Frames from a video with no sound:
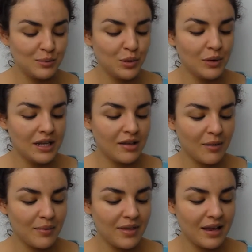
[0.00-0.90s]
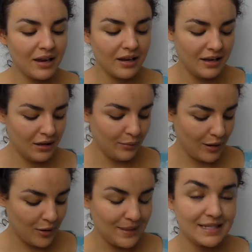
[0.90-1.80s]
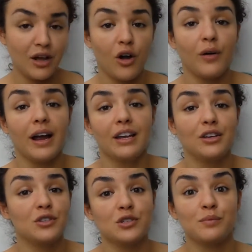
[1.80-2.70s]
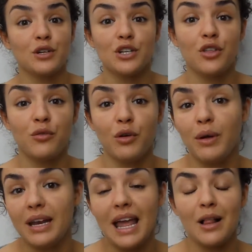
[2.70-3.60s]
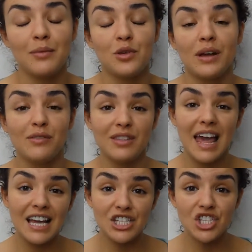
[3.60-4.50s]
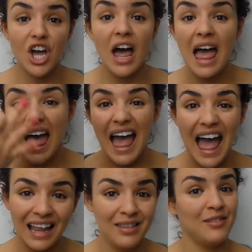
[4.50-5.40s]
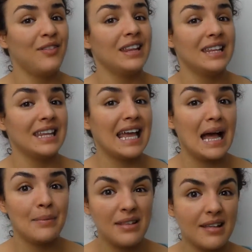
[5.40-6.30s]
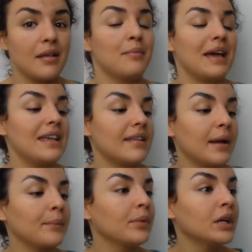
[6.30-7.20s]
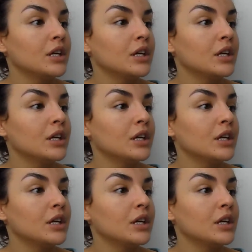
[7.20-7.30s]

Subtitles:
spoolie type of thing, like a little brow mascara, and you just brush it through, and it helps to add texture and fill in the gaps. It's amazing.